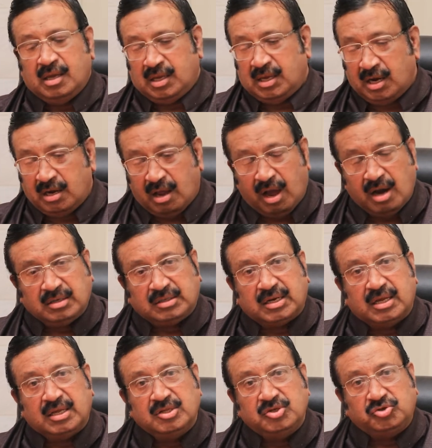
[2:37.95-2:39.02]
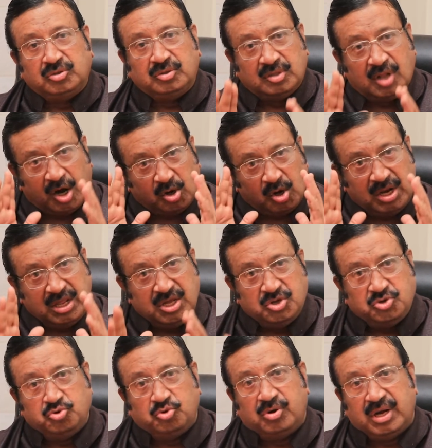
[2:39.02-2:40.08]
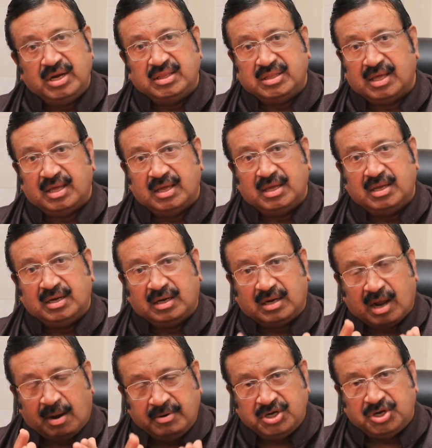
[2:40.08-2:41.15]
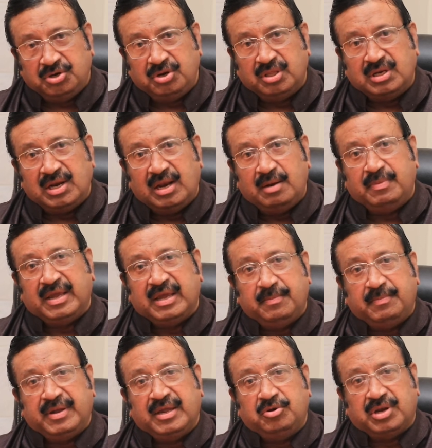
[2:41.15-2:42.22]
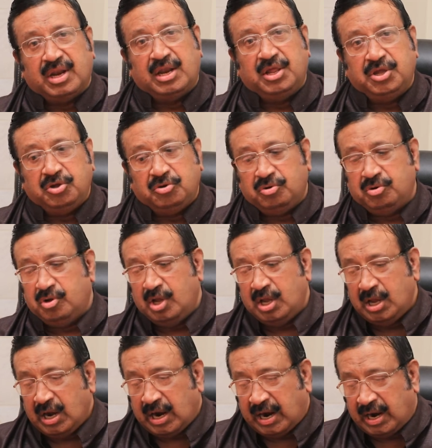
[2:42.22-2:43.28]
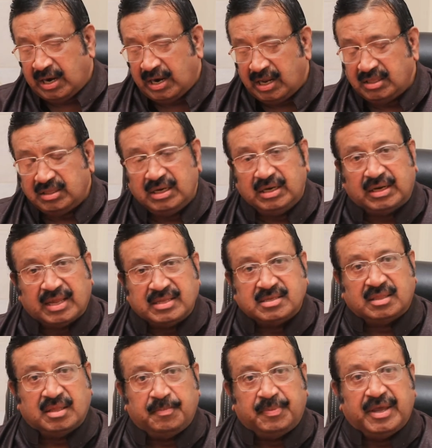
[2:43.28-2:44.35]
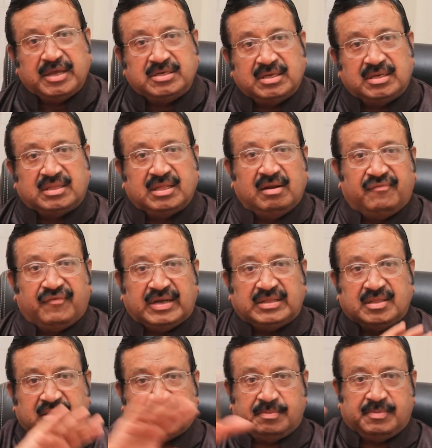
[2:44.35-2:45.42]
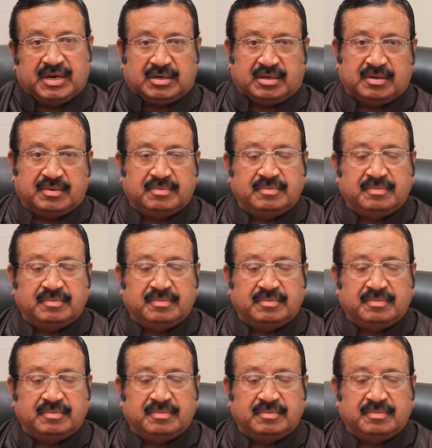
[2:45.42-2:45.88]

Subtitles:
A doctor, not only he should read, sir, continuously I will be telling you, unless he touches the patient, he will forget the subject.